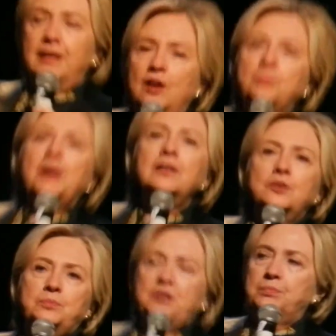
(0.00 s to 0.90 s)
to help
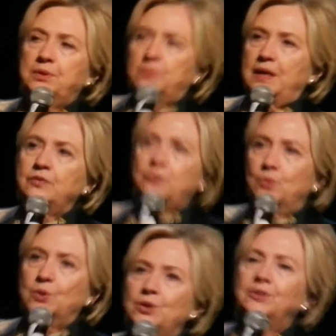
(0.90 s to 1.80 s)
other people around the
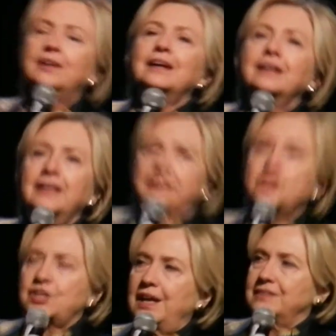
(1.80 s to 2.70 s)
world get
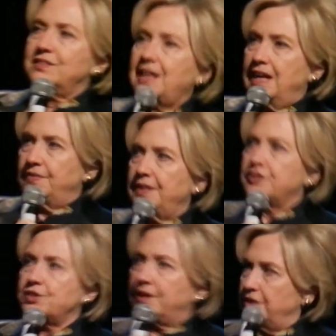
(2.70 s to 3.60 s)
a chance to have an
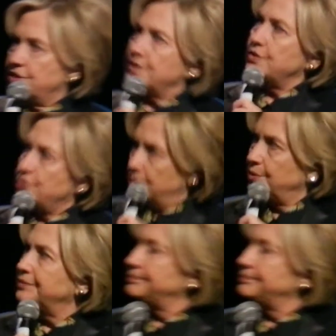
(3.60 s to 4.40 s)
education too.